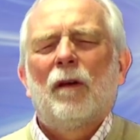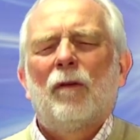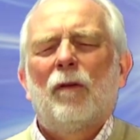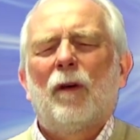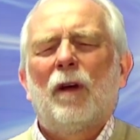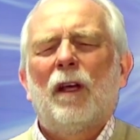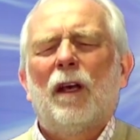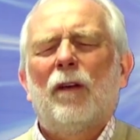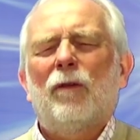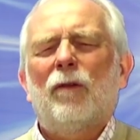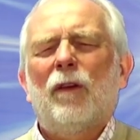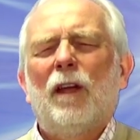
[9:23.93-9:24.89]
For he
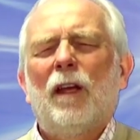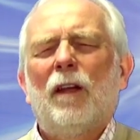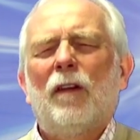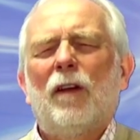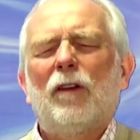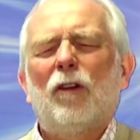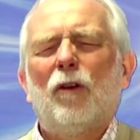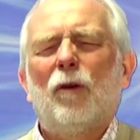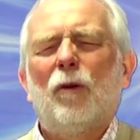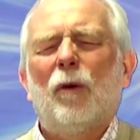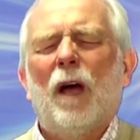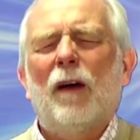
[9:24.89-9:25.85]
has seen that
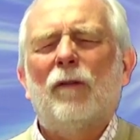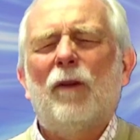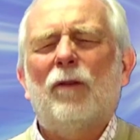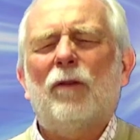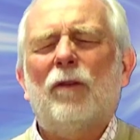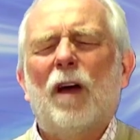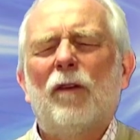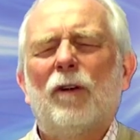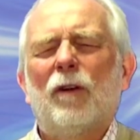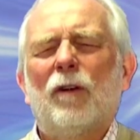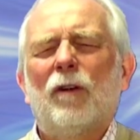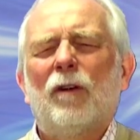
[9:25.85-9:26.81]
you have
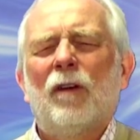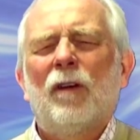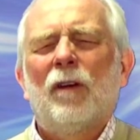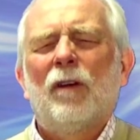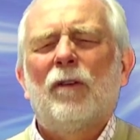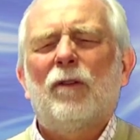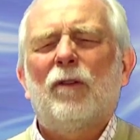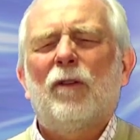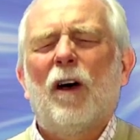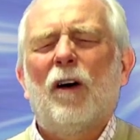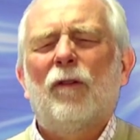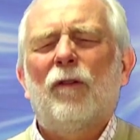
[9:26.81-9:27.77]
discovered
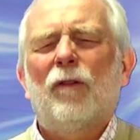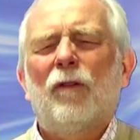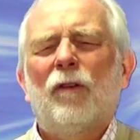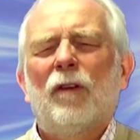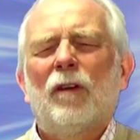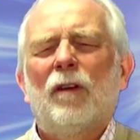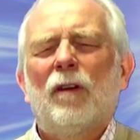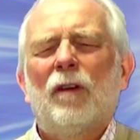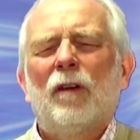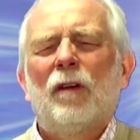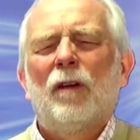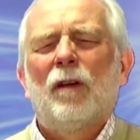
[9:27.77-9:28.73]
self
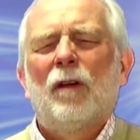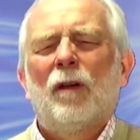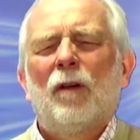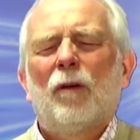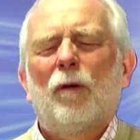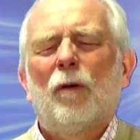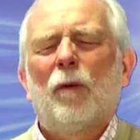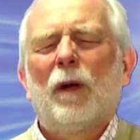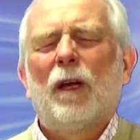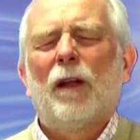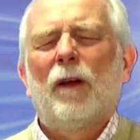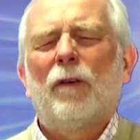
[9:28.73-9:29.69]
through
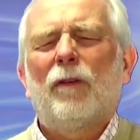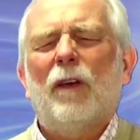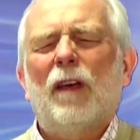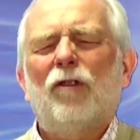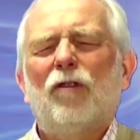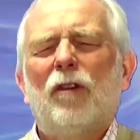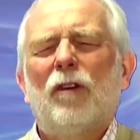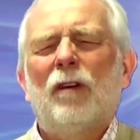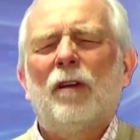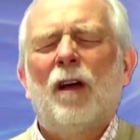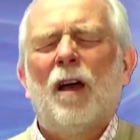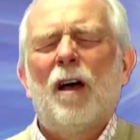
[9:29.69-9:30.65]

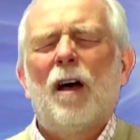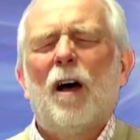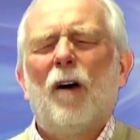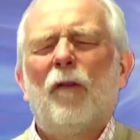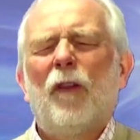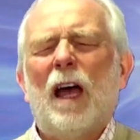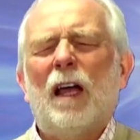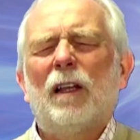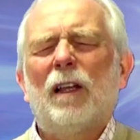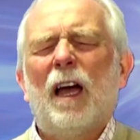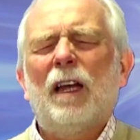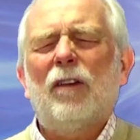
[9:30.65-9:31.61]
realization of that
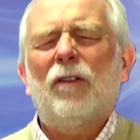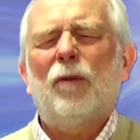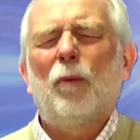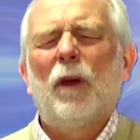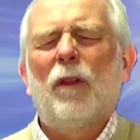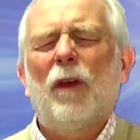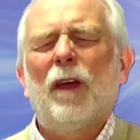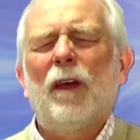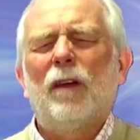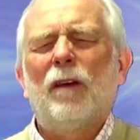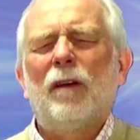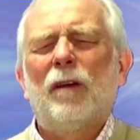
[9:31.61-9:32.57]
light
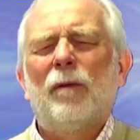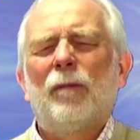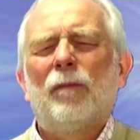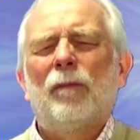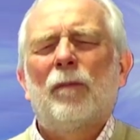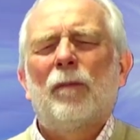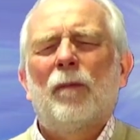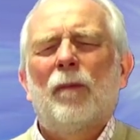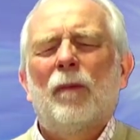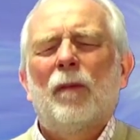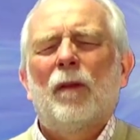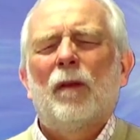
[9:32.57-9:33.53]
within,
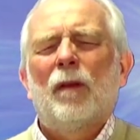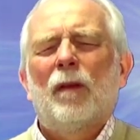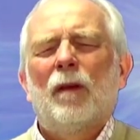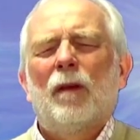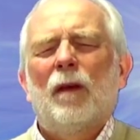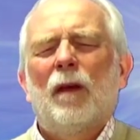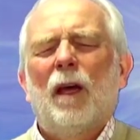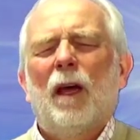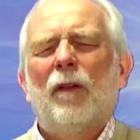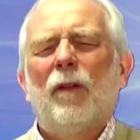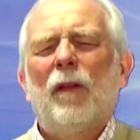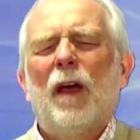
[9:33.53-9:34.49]

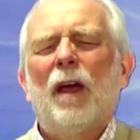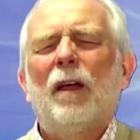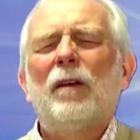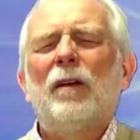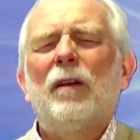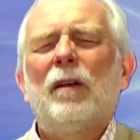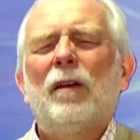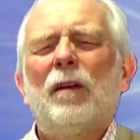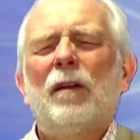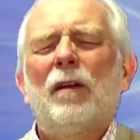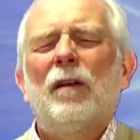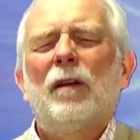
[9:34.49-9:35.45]
and then
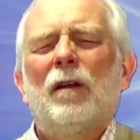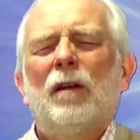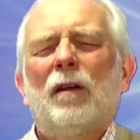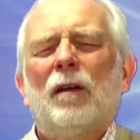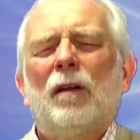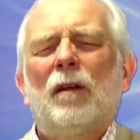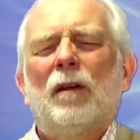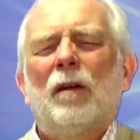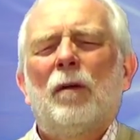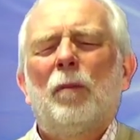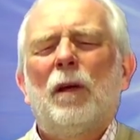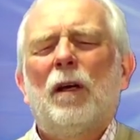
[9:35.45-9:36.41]

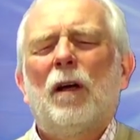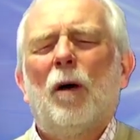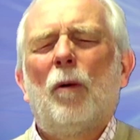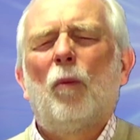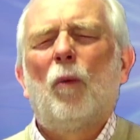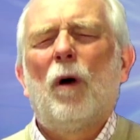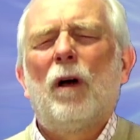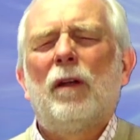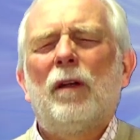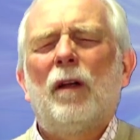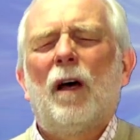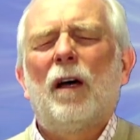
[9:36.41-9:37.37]
become
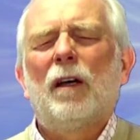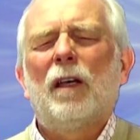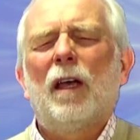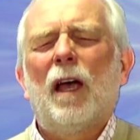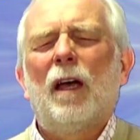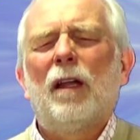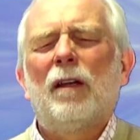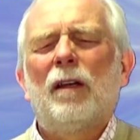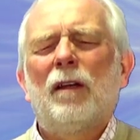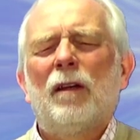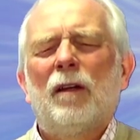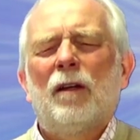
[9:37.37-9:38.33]
one
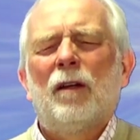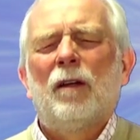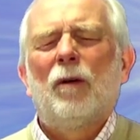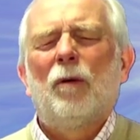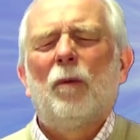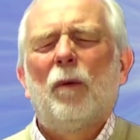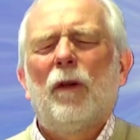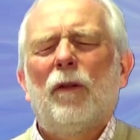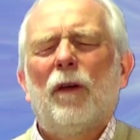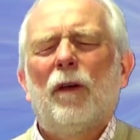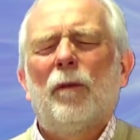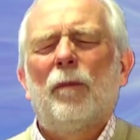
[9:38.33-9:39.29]
again
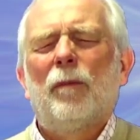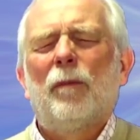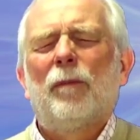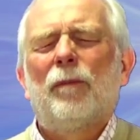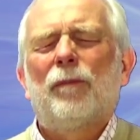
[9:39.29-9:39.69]
with him.